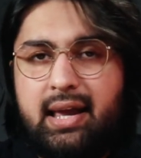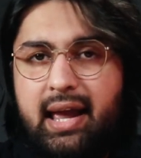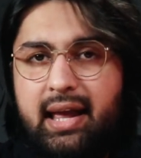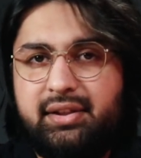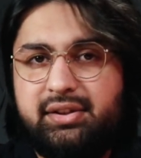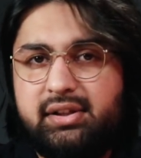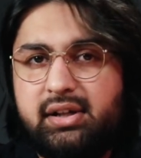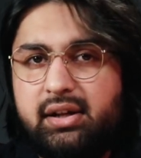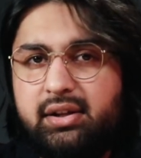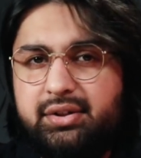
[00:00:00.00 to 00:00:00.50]

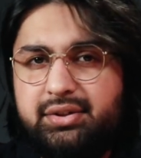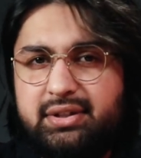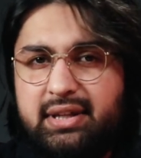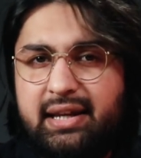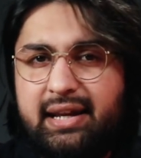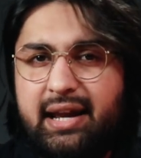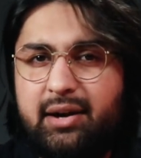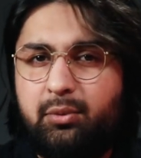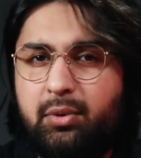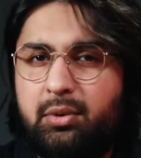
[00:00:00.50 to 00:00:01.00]
And the other
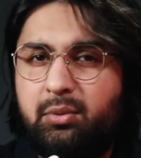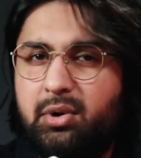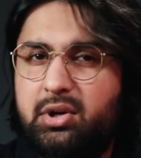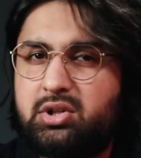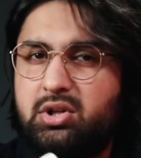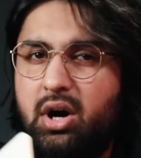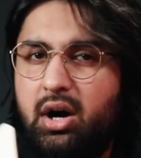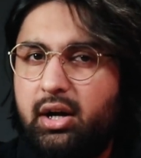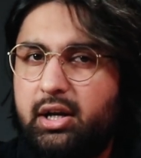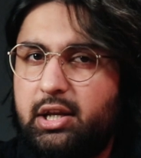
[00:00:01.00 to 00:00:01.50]
thing, when we're
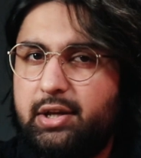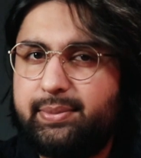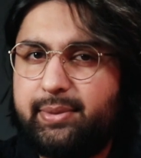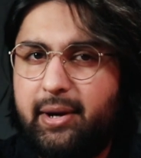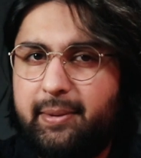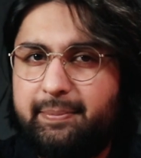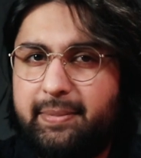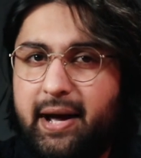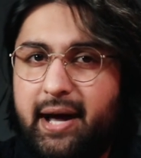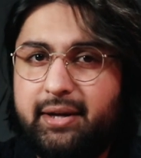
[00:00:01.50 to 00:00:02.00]
talking
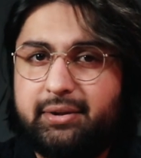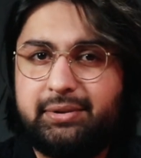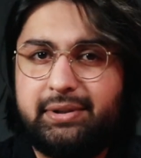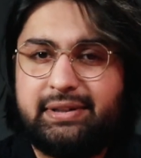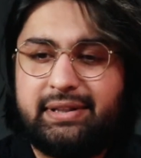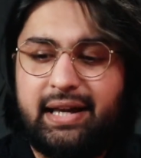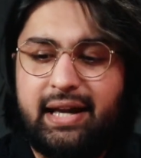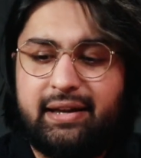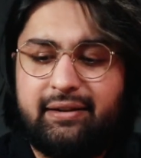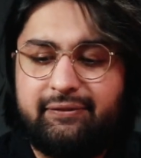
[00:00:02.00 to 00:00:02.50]
about
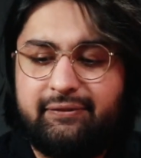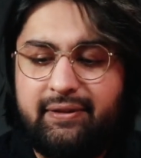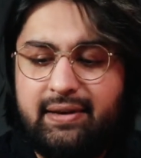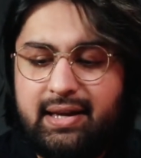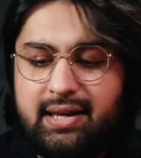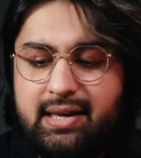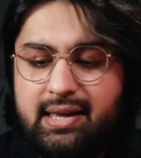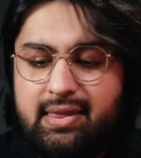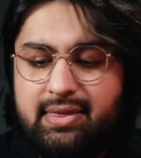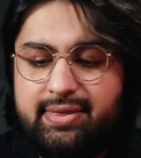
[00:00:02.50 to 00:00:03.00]
battery life,
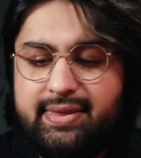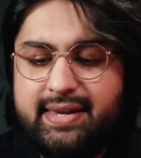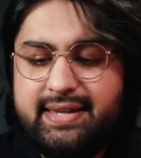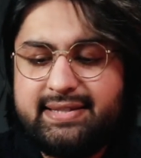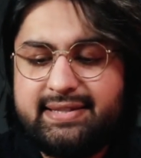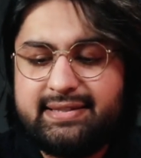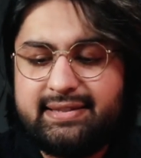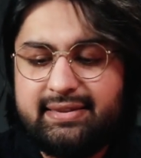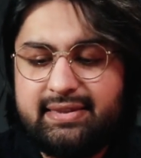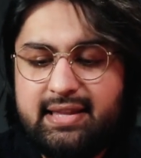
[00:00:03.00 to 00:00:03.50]

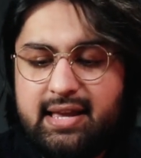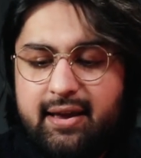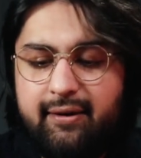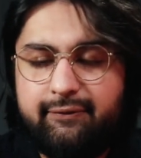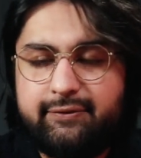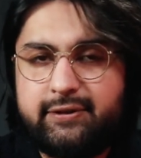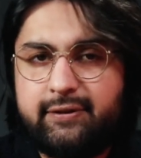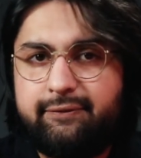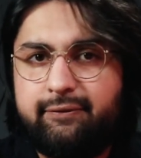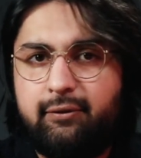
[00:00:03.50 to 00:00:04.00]
this
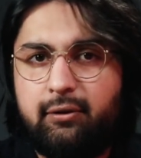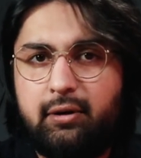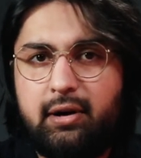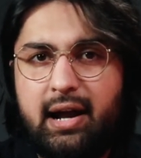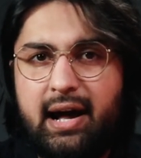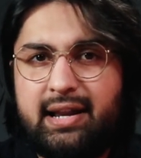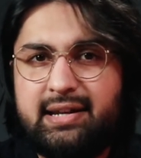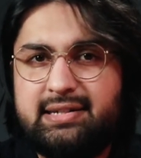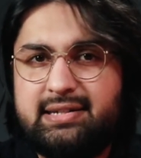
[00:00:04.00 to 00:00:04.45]
lives for a